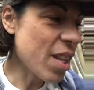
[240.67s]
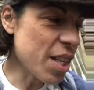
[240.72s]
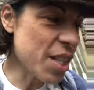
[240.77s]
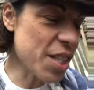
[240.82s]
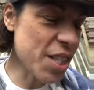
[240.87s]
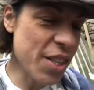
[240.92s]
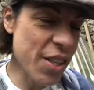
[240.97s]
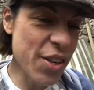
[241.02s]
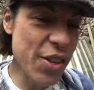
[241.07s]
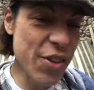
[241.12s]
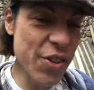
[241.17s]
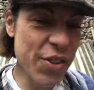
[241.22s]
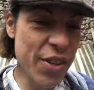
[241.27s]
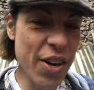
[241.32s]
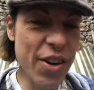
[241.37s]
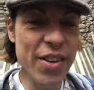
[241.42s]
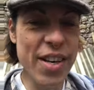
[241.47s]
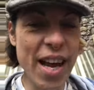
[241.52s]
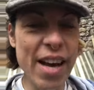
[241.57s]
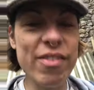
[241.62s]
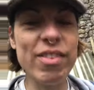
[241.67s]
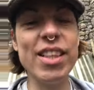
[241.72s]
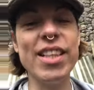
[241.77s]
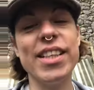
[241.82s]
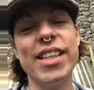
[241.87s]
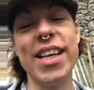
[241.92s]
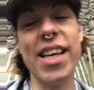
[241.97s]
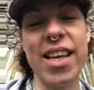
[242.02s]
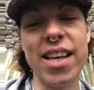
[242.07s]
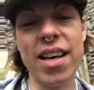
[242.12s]
so go and have a
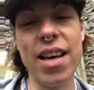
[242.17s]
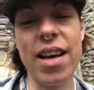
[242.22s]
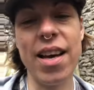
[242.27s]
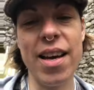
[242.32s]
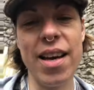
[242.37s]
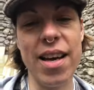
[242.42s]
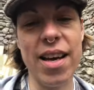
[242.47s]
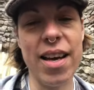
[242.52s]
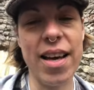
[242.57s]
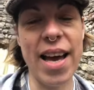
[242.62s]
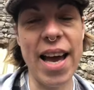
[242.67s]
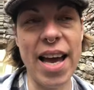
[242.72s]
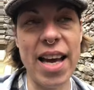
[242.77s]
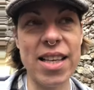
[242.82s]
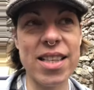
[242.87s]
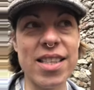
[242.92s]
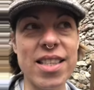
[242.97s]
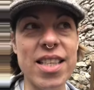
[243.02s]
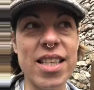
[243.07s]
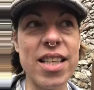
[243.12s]
look uh, at